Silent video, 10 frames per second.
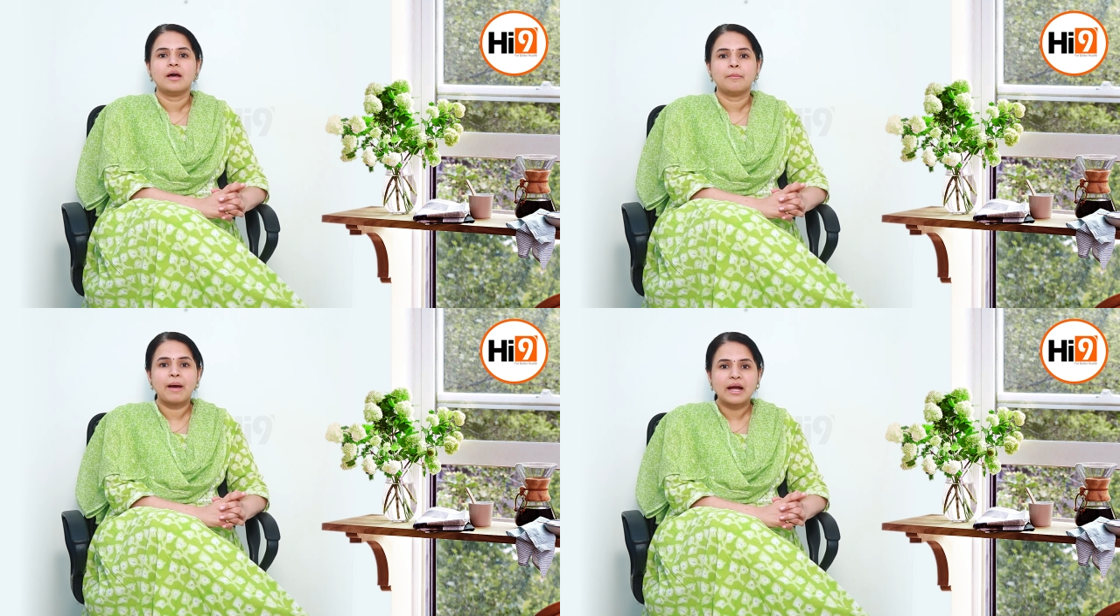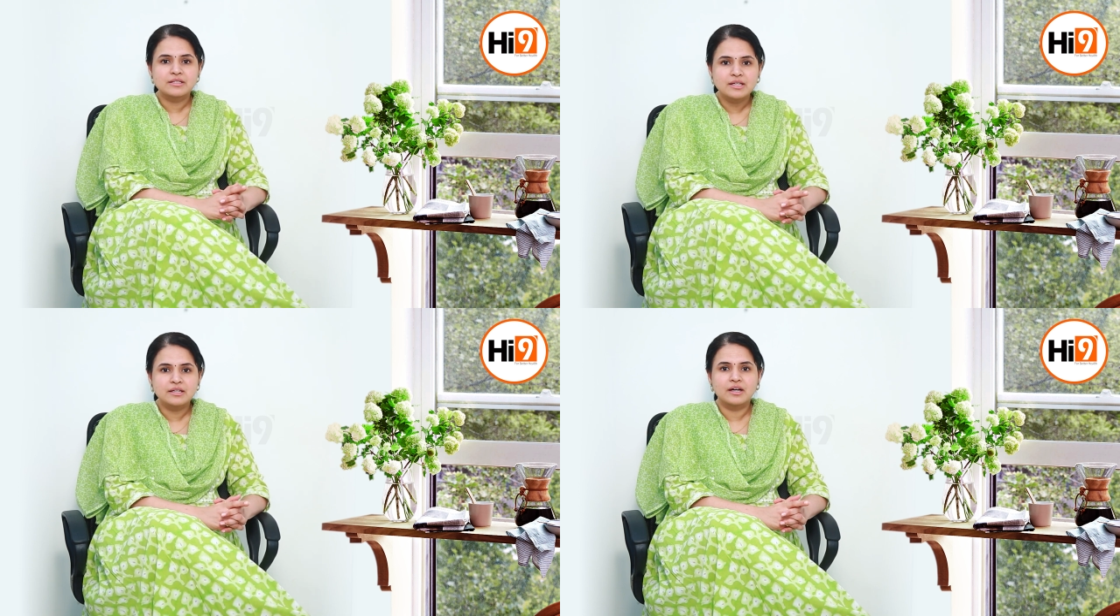
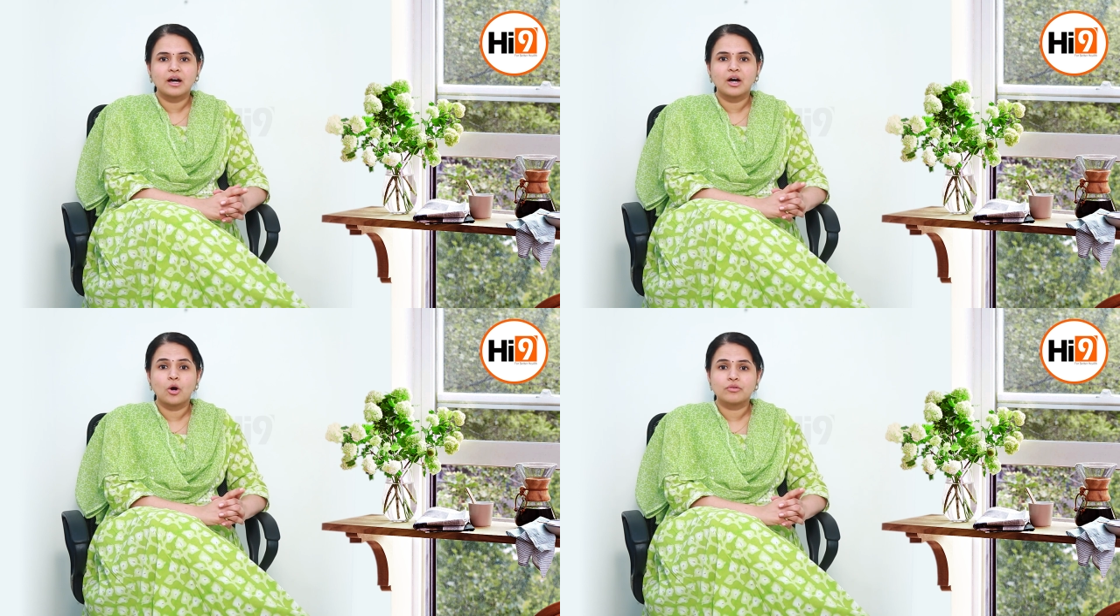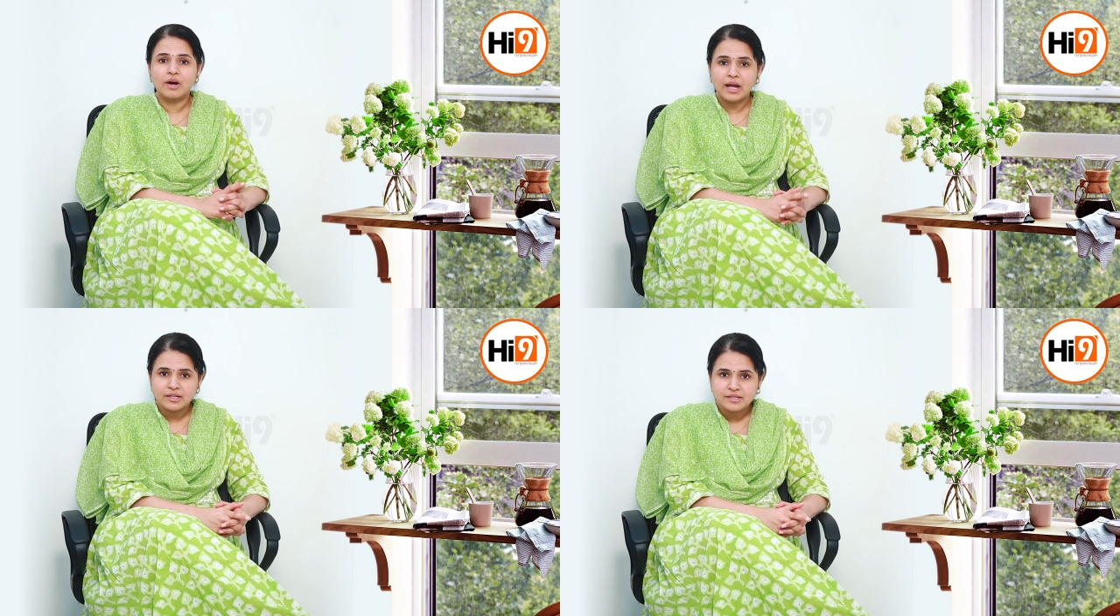bacteria or
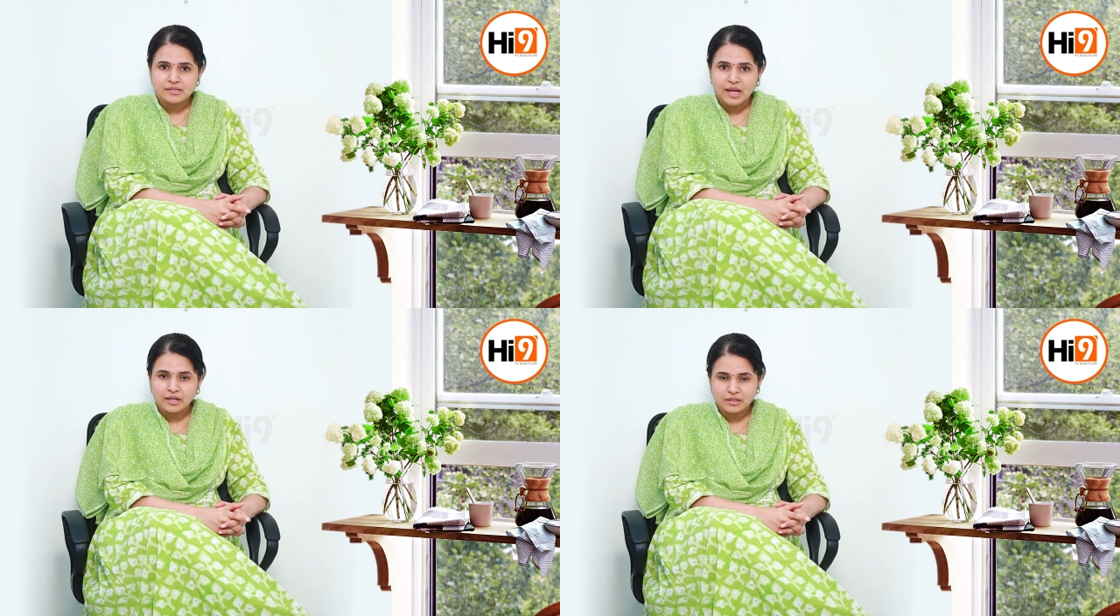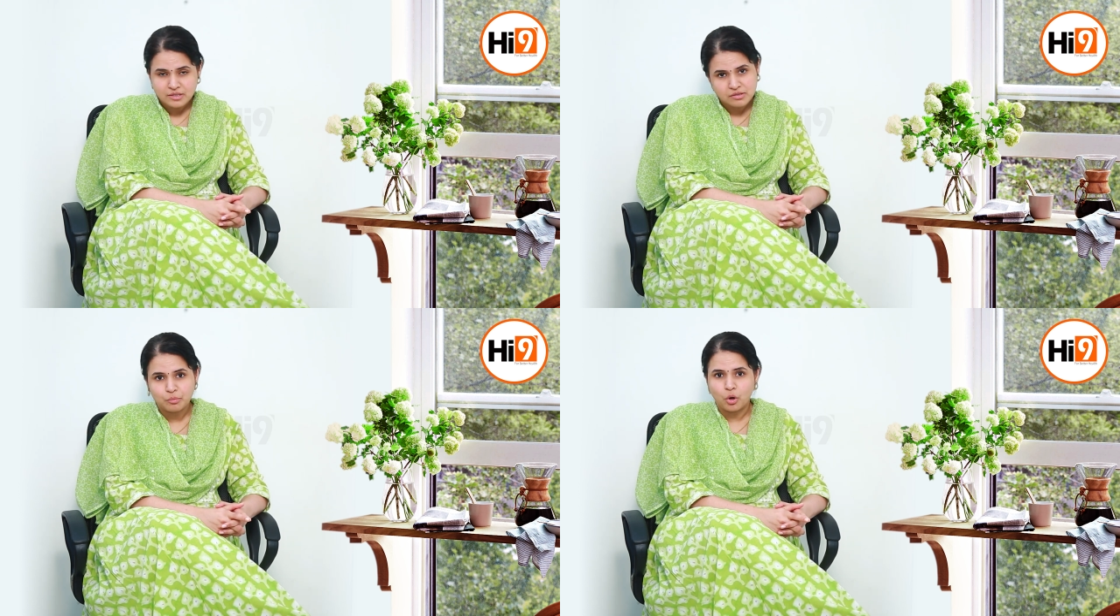virus,
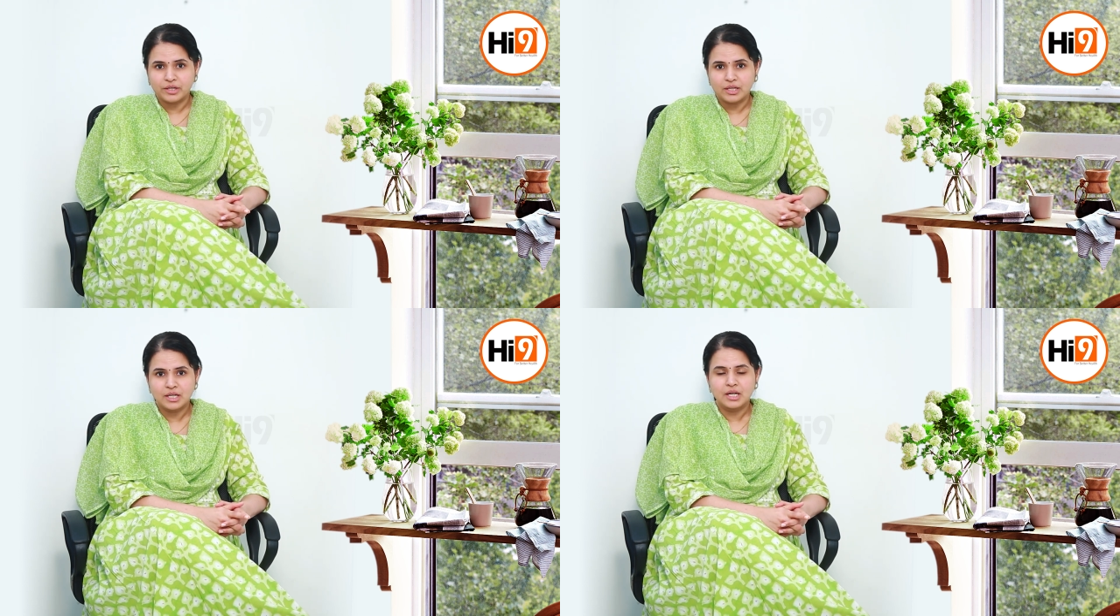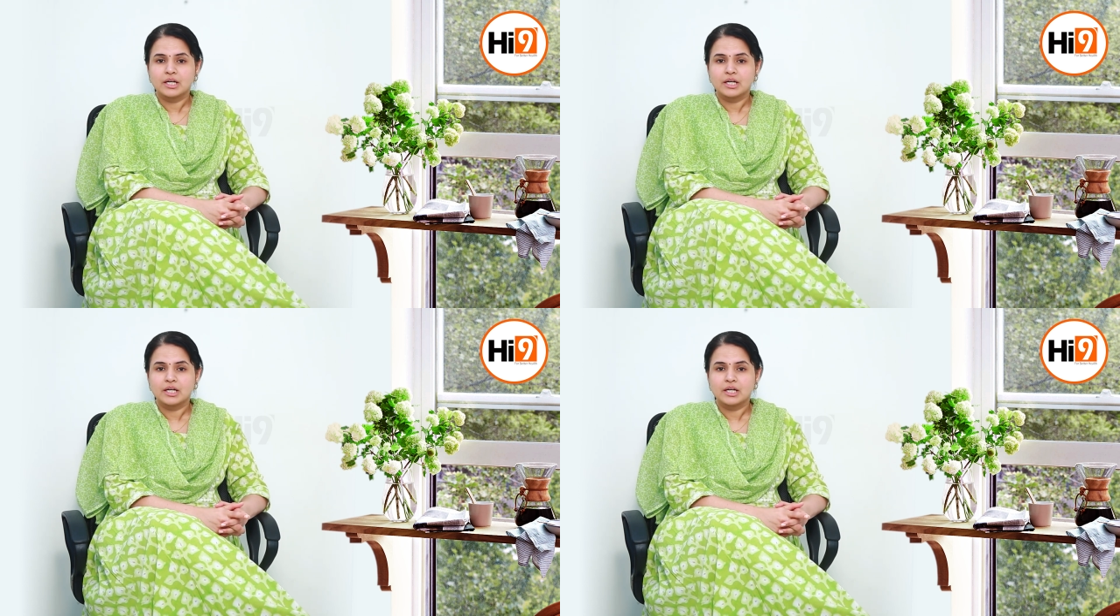enters the body